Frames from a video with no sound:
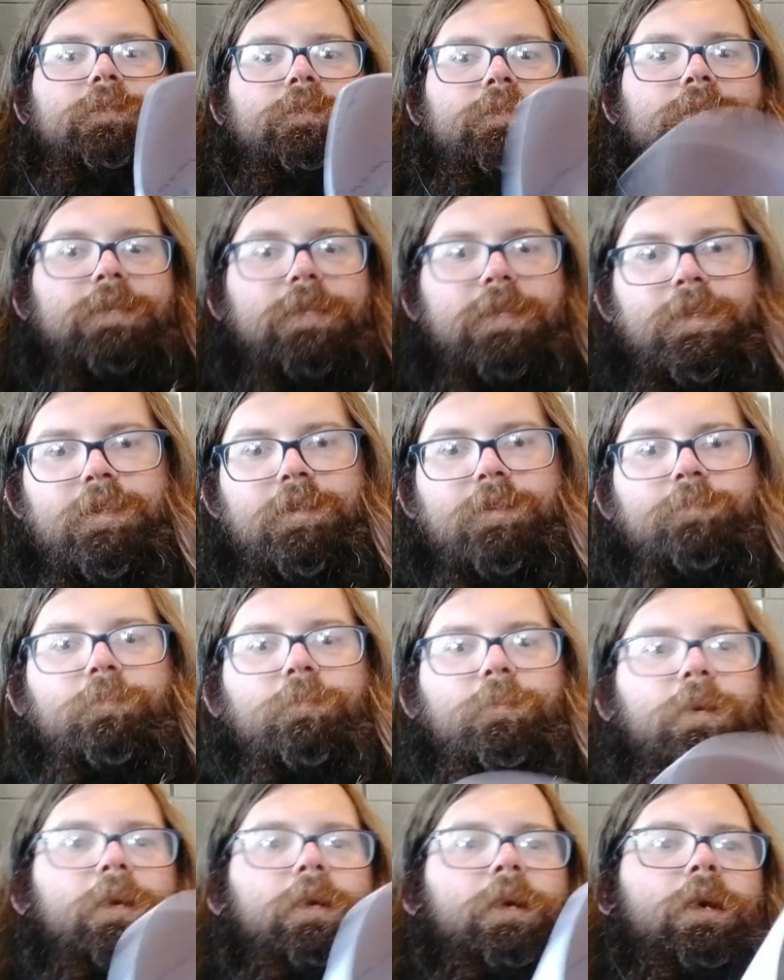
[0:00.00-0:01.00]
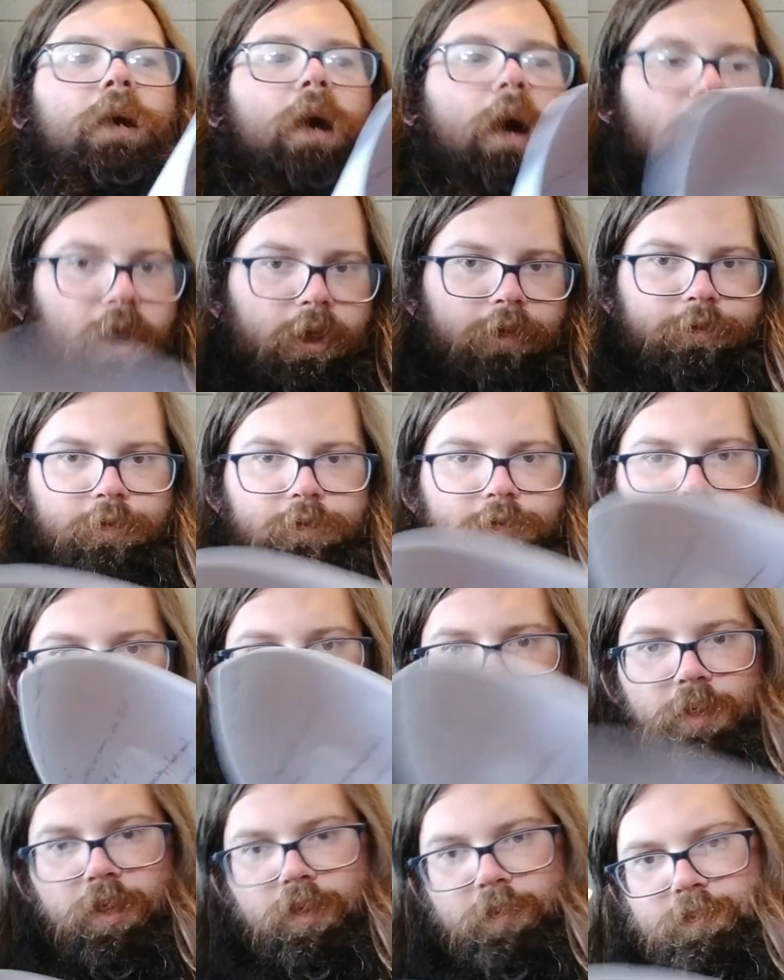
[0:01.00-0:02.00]
deem other
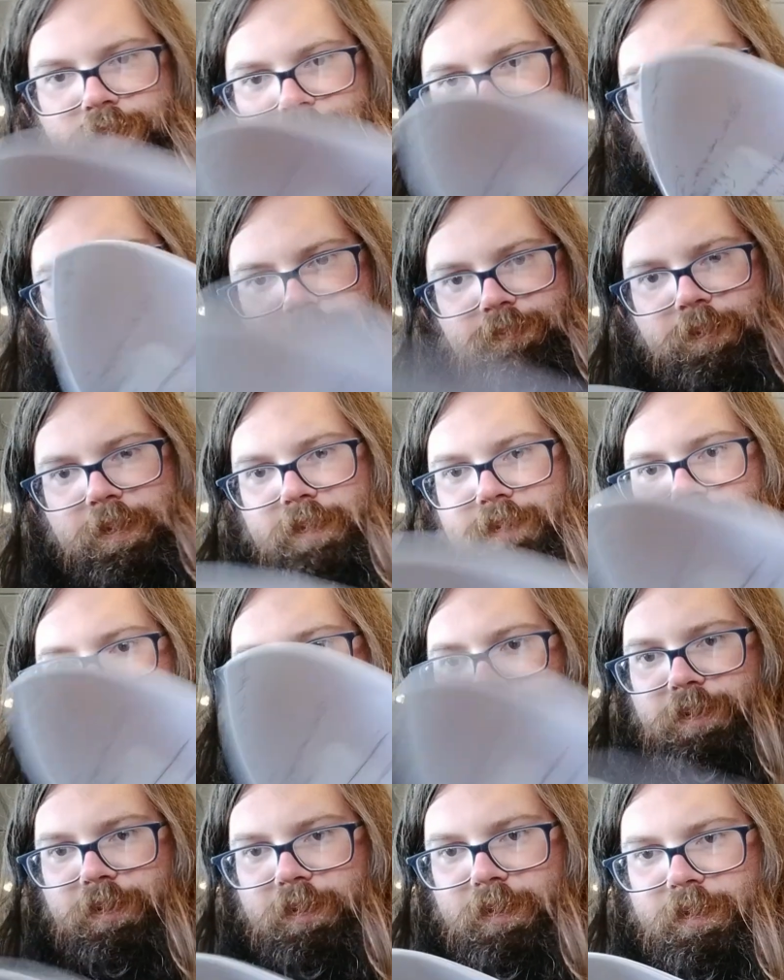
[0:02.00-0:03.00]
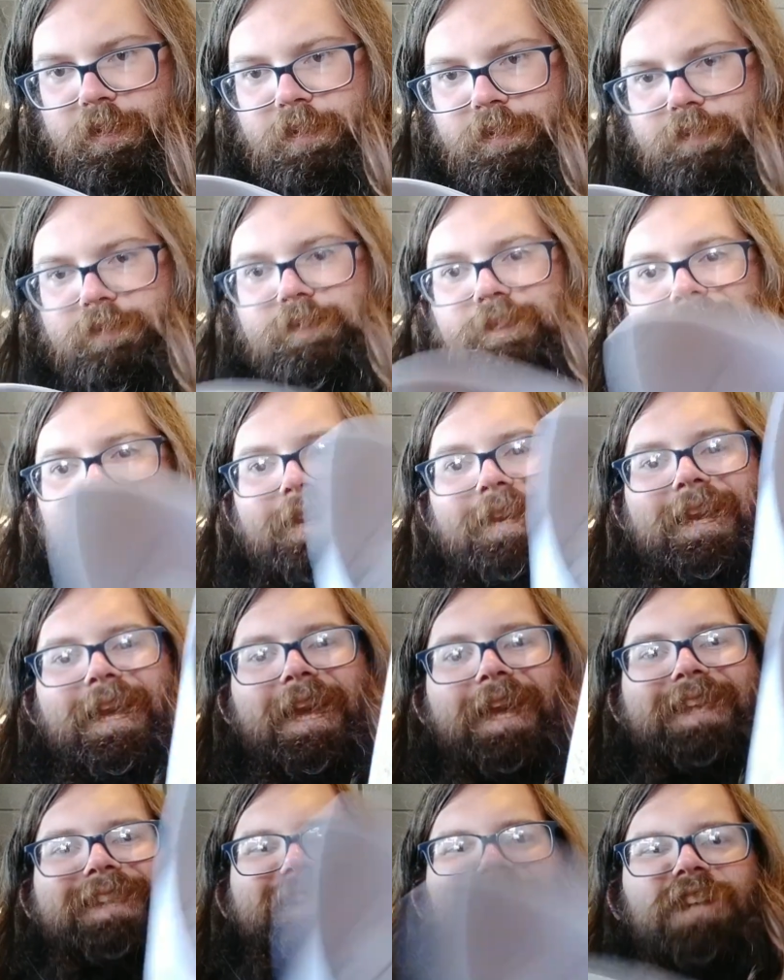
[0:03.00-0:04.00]
departments' responsibilities
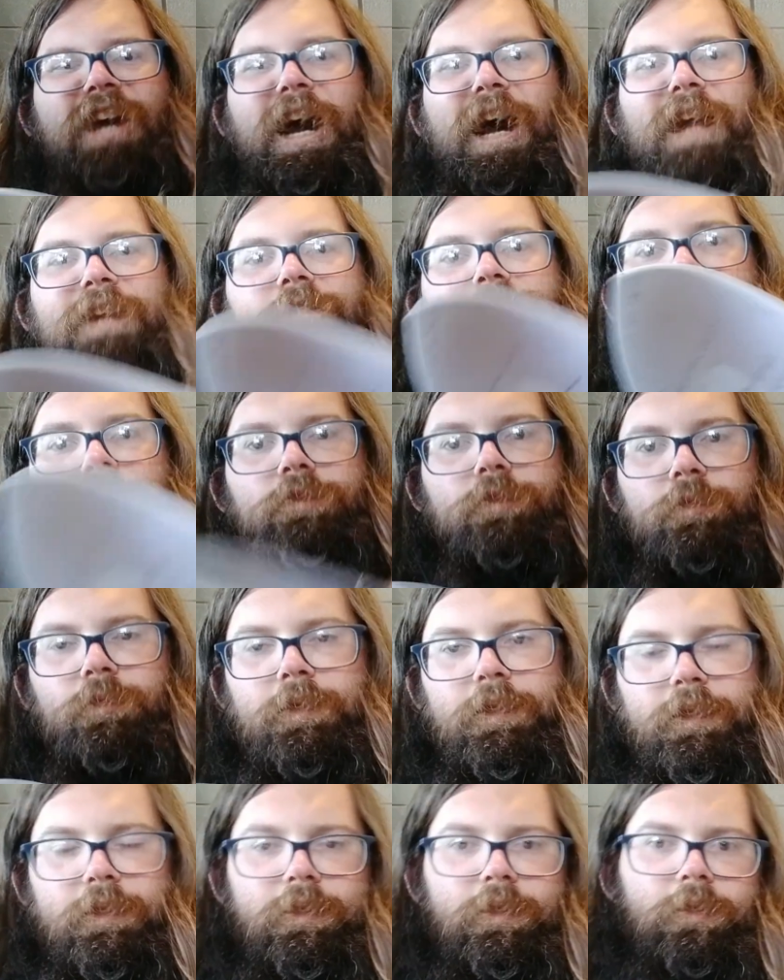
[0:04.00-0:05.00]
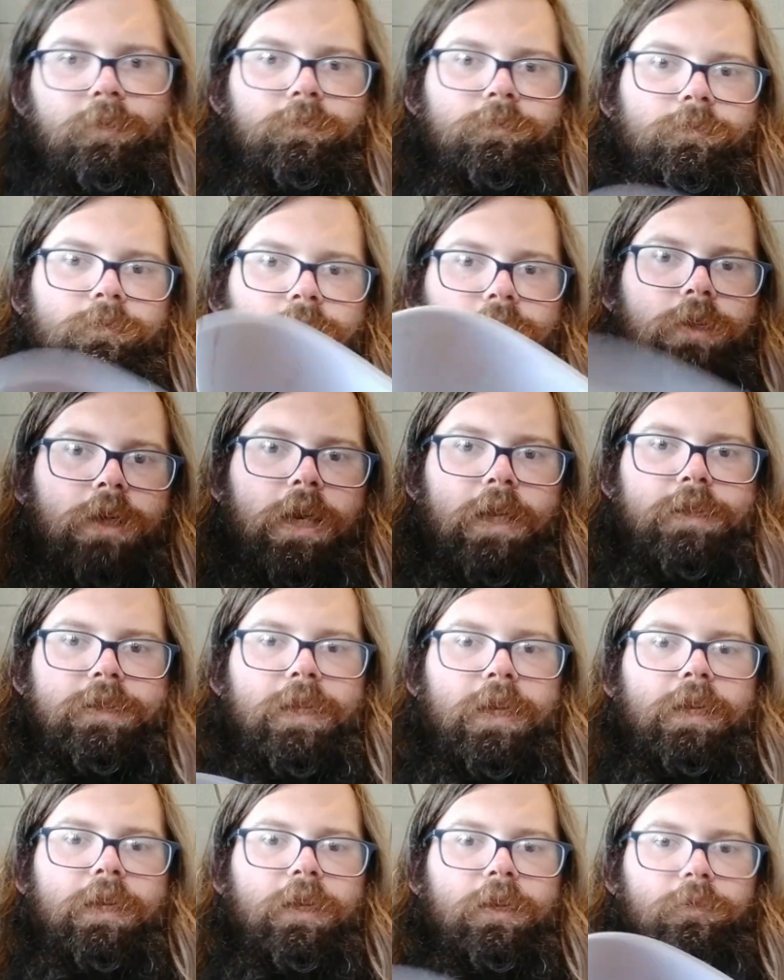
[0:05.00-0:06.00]
and not doing them, not
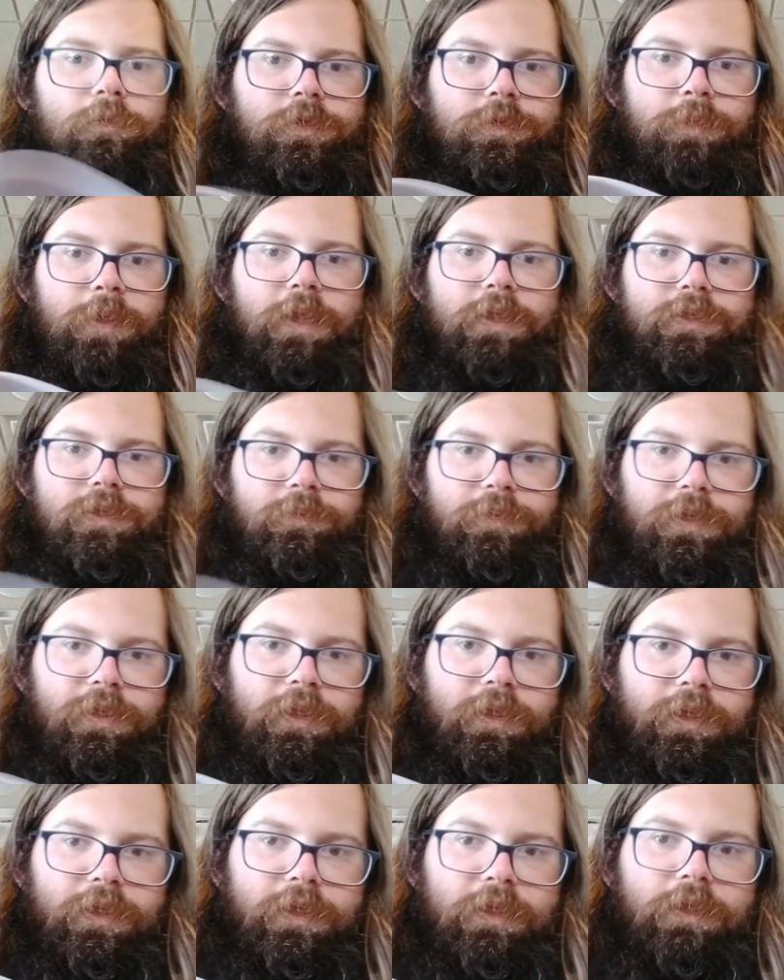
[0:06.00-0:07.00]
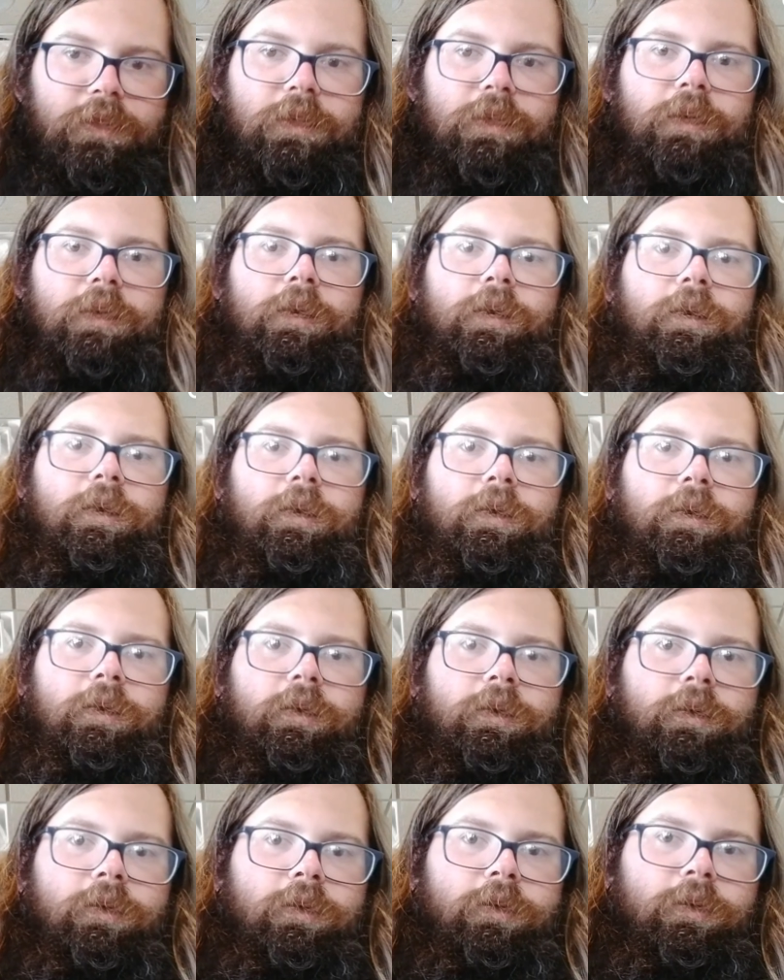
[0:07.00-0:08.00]
taking responsibility
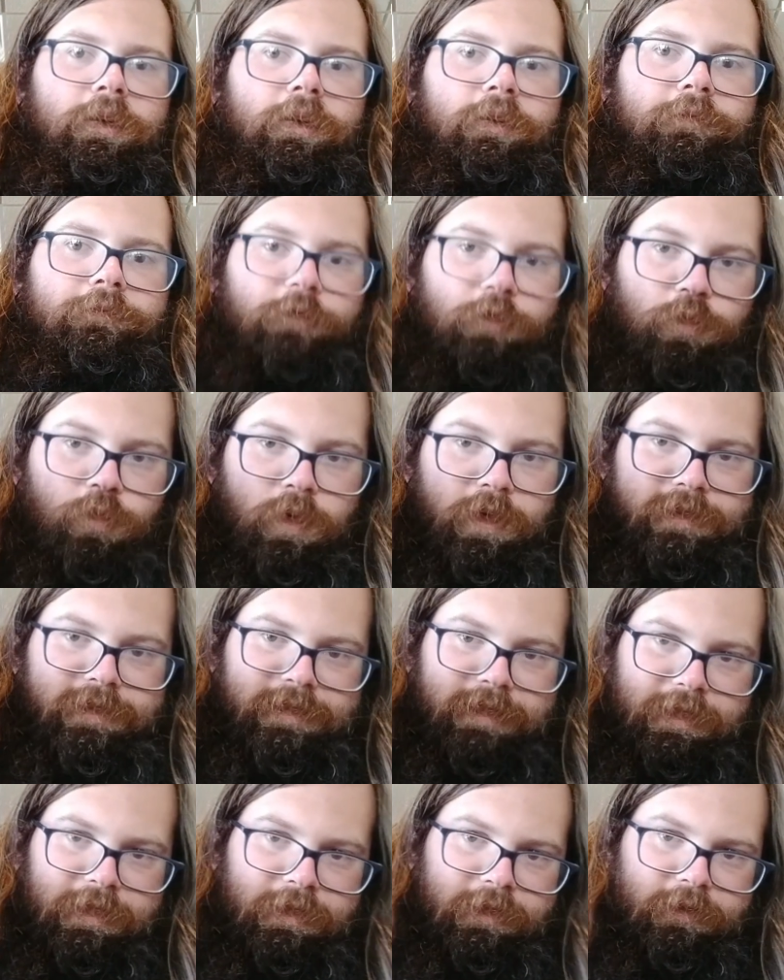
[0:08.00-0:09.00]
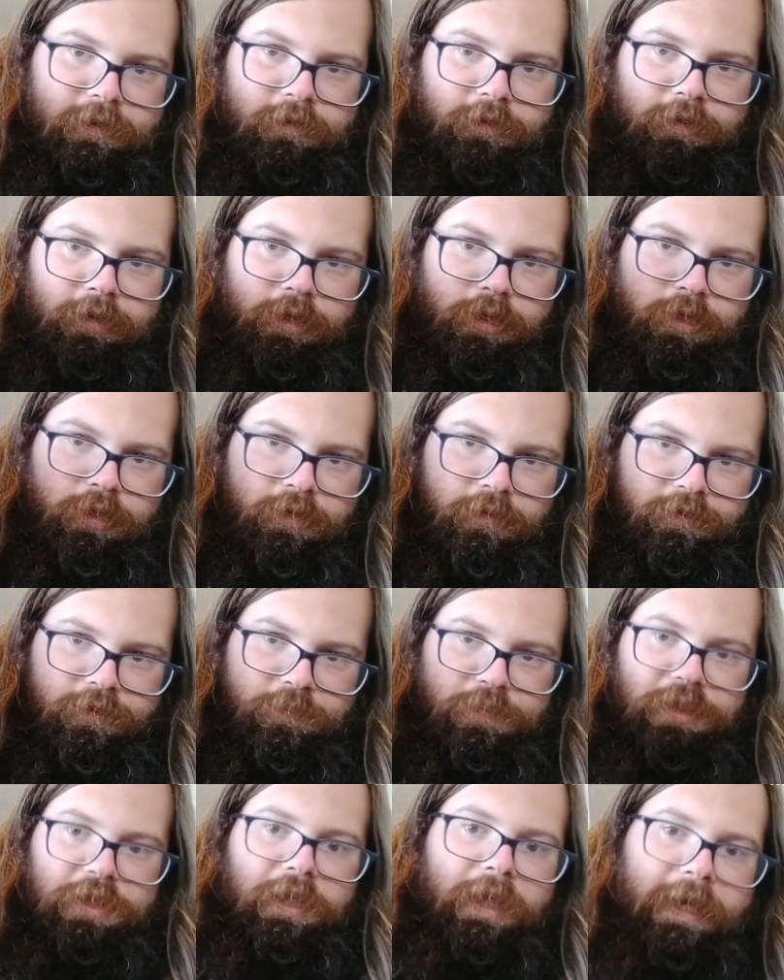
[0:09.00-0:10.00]
for what's in the
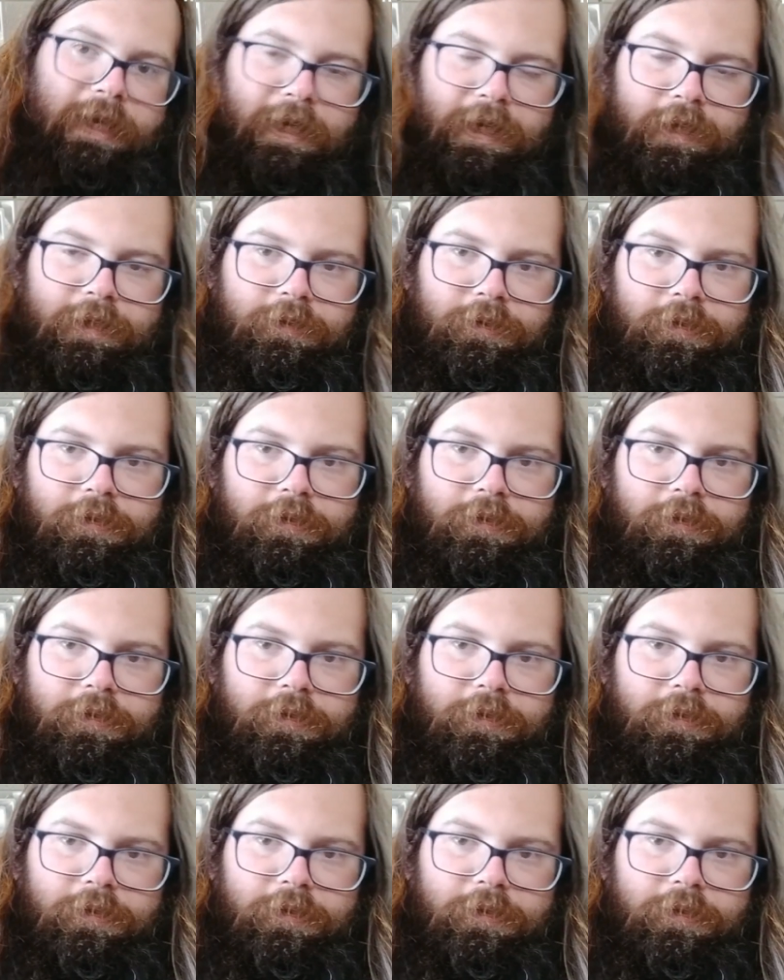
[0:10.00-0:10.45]
plan.